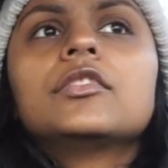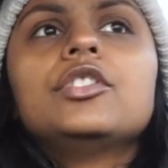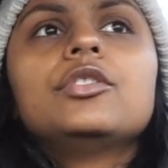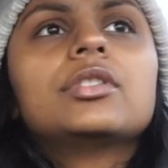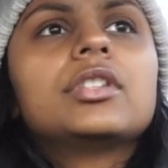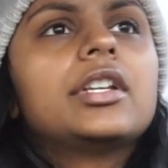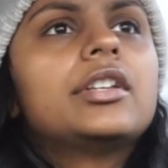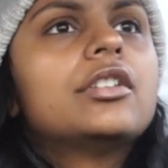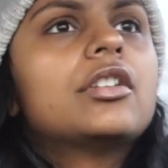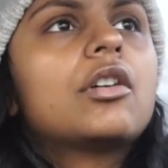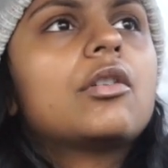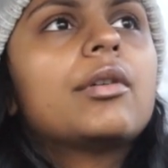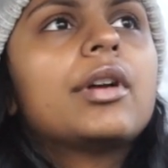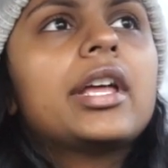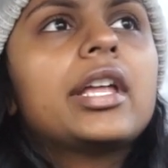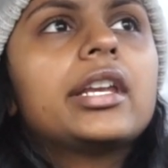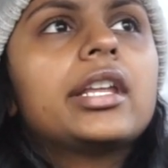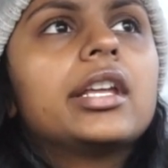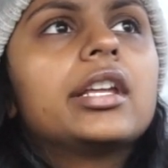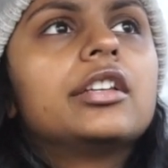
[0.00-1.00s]
You say no
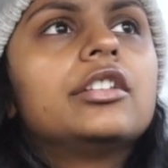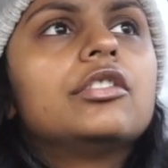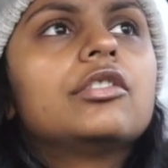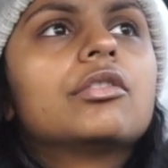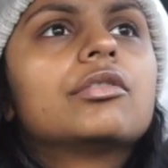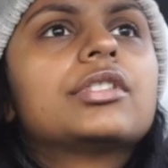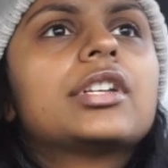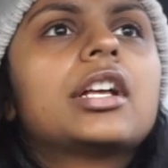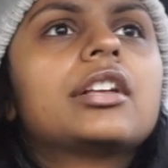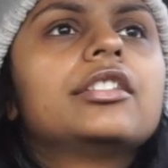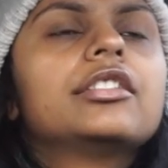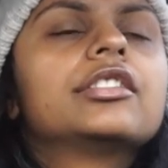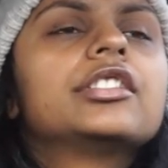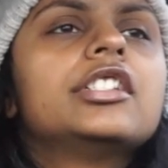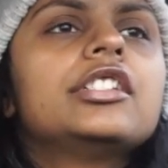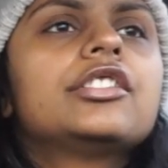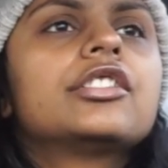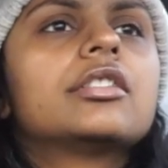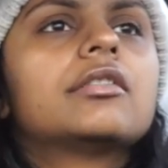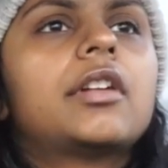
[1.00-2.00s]
hitting, and you go tell your
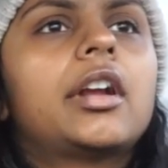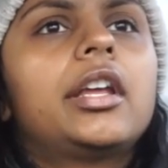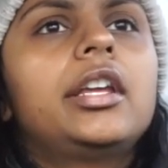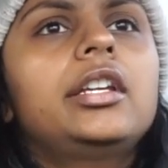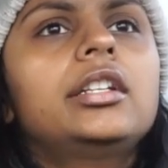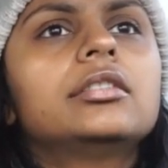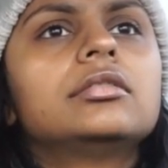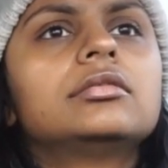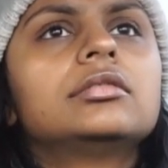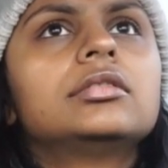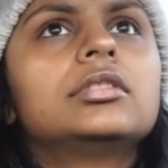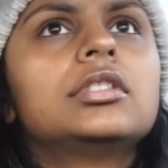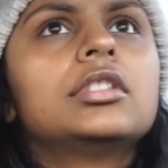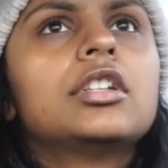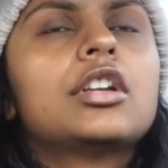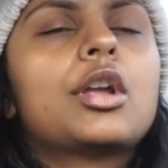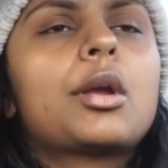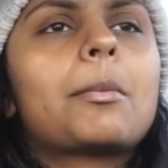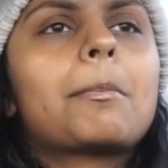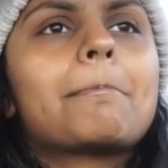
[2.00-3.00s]
teacher, right?
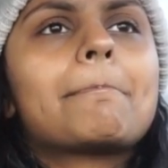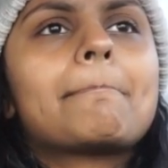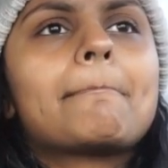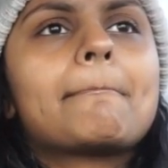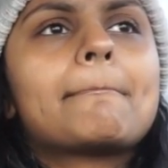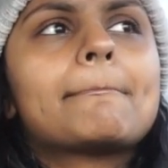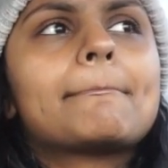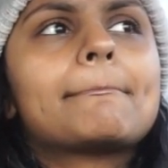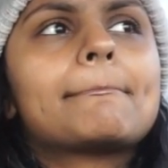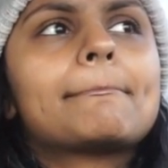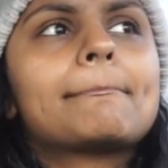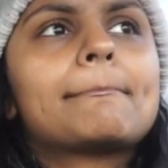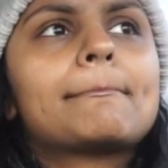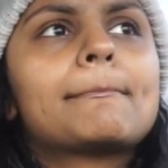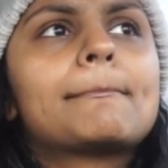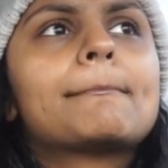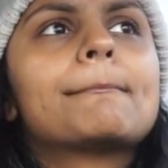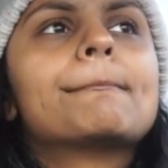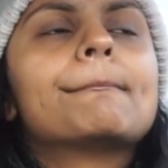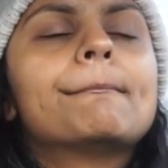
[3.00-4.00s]

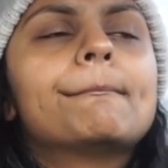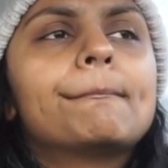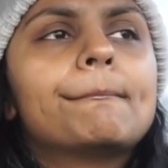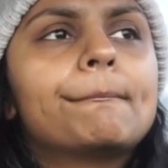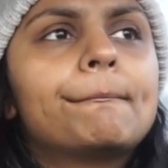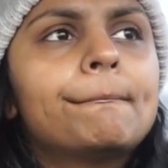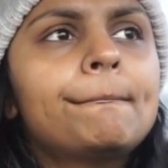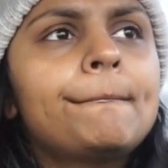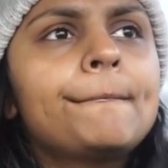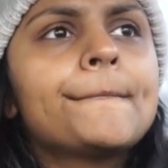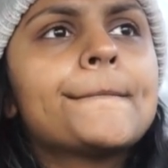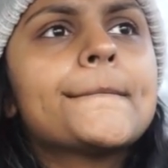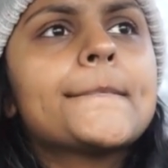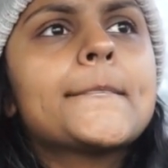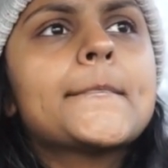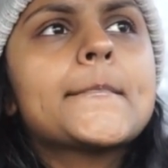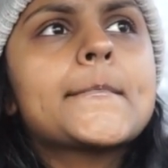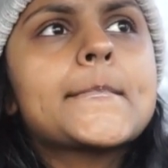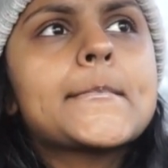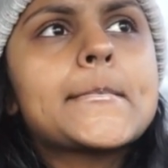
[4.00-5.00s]

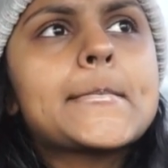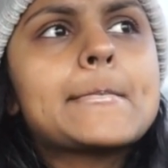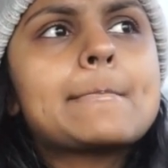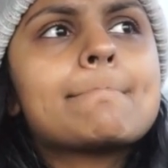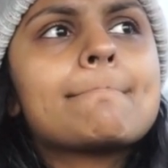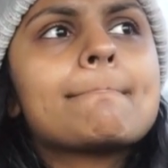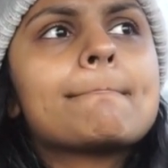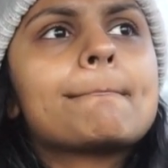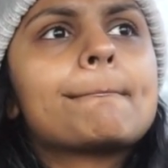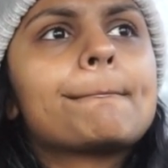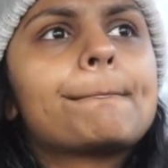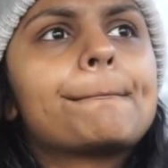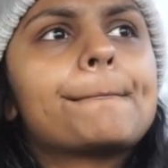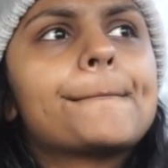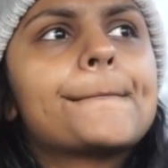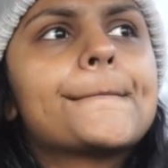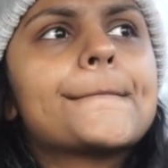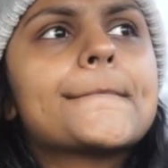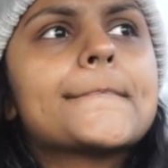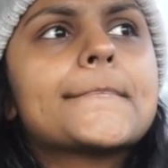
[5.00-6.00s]

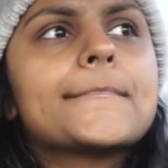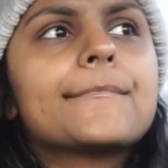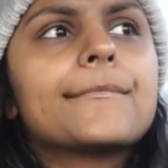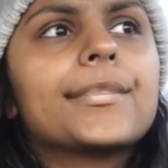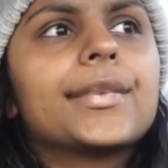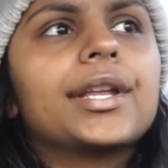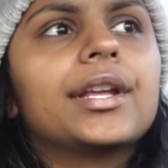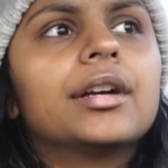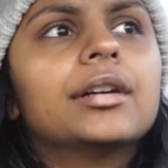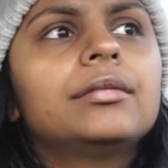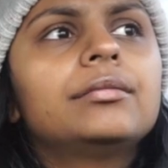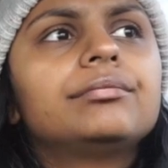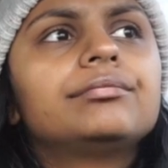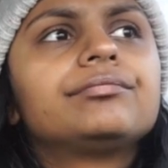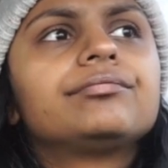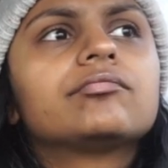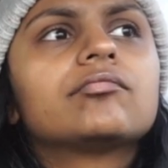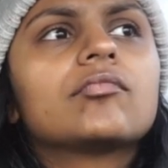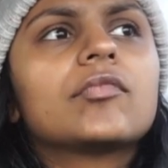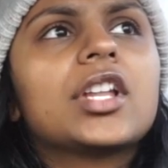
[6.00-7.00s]
Mm-hmm.
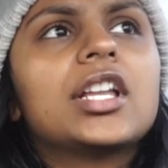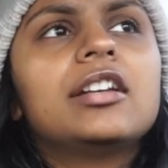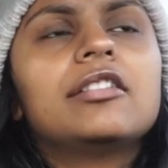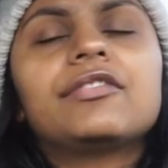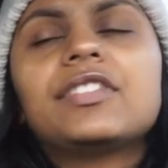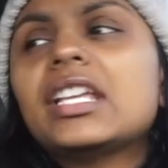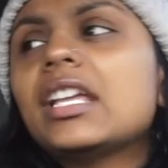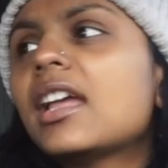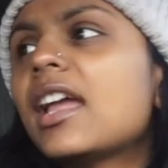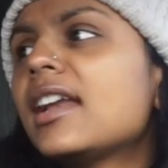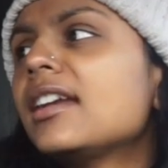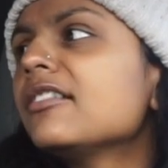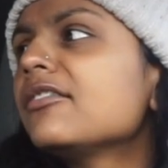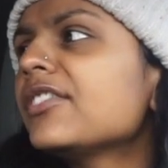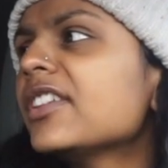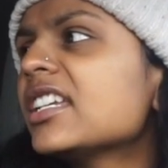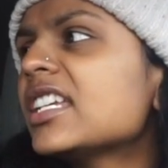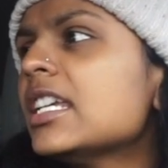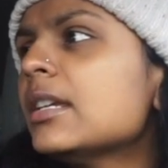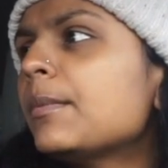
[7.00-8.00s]
Yeah. And if
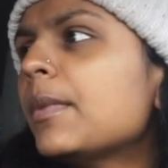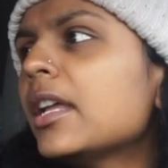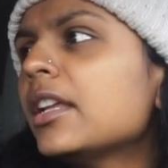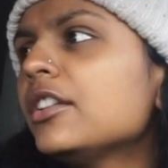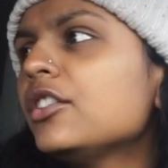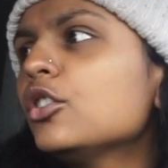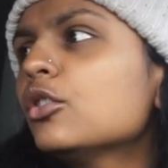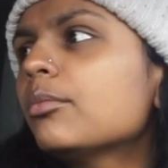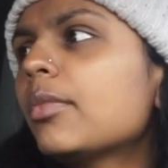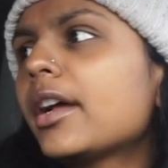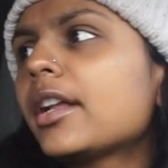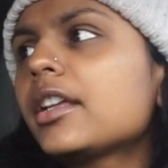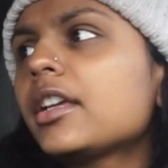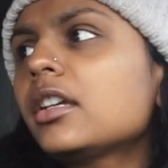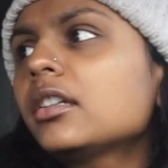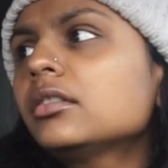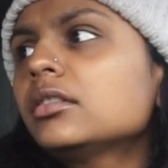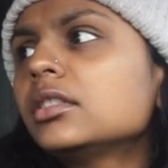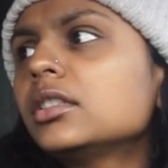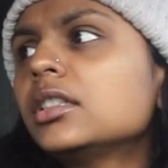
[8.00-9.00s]
they keep hitting you,
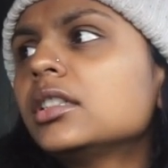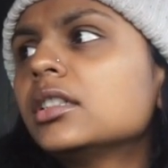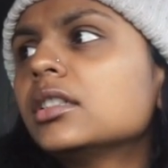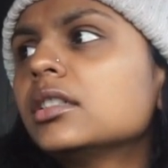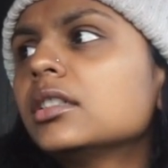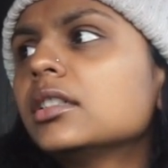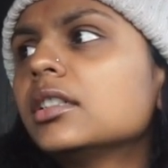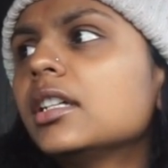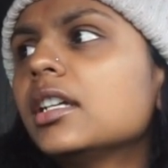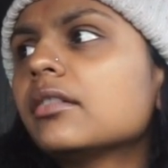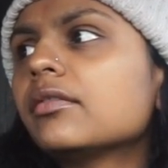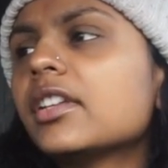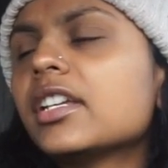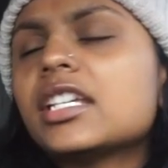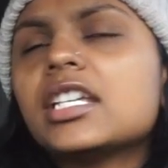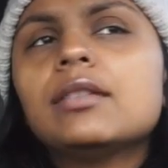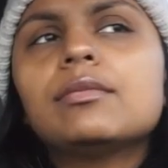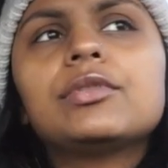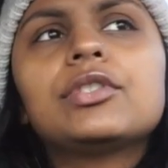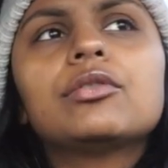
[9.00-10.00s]
buddy, if they
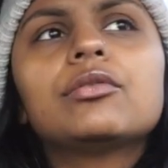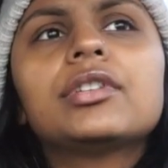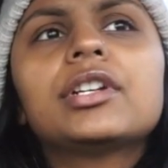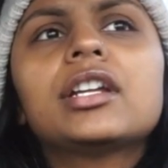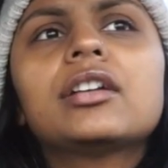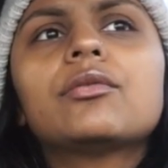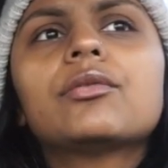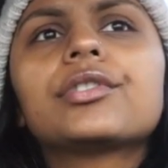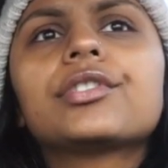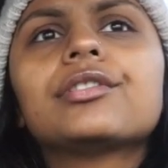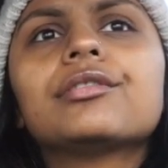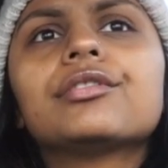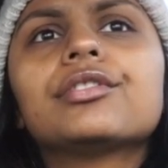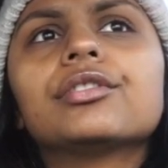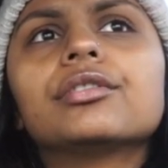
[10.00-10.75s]
keep doing it, what do?